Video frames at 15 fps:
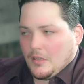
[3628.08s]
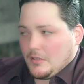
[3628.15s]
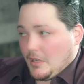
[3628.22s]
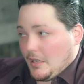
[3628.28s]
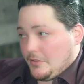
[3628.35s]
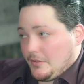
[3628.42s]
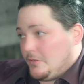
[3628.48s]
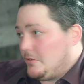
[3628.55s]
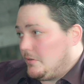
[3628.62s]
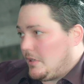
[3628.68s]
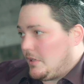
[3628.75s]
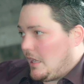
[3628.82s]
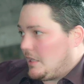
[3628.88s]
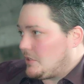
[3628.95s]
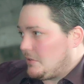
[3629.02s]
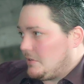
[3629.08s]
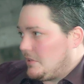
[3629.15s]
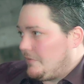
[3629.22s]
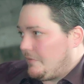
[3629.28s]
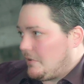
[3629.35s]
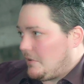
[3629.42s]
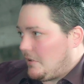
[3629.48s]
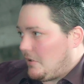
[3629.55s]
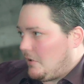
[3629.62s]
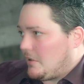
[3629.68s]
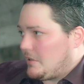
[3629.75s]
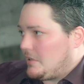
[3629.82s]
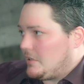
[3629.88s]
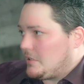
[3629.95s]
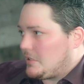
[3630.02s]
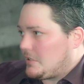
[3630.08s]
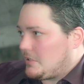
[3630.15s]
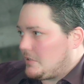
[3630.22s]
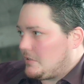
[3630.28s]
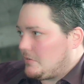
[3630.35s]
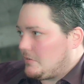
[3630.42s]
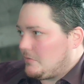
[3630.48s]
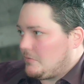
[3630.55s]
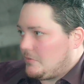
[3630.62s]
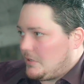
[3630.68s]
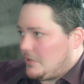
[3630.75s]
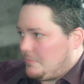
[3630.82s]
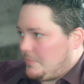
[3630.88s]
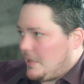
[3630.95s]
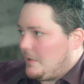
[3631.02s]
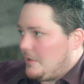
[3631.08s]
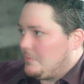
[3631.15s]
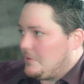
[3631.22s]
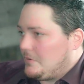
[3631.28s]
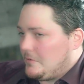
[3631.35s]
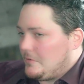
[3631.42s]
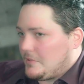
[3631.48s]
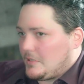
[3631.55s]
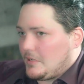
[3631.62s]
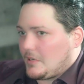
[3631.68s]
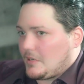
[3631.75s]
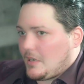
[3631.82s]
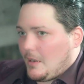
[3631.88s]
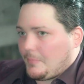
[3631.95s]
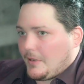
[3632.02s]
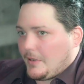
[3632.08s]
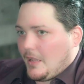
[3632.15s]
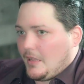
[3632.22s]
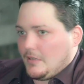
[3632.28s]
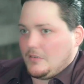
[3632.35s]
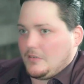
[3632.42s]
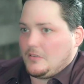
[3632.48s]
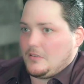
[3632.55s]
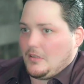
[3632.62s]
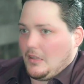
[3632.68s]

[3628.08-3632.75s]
either you guys or even our audience would be able to comprehend.